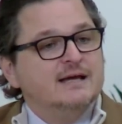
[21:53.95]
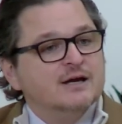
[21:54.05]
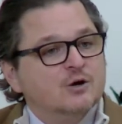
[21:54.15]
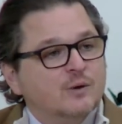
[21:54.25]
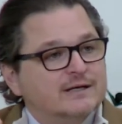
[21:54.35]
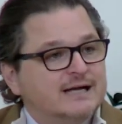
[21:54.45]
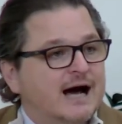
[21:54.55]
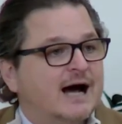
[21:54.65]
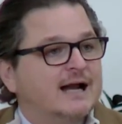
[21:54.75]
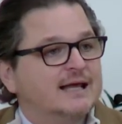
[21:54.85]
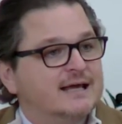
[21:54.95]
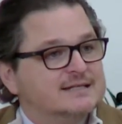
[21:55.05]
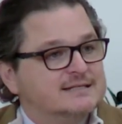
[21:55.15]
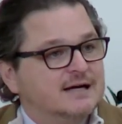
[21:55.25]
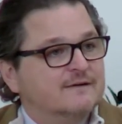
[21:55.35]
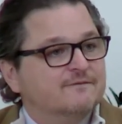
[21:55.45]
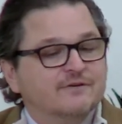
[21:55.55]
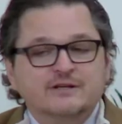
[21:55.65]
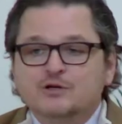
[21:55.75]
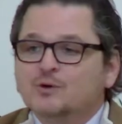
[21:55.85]
Hear what God has
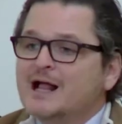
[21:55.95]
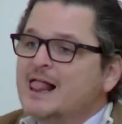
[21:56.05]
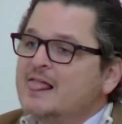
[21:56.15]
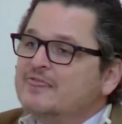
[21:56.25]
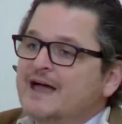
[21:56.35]
done for you.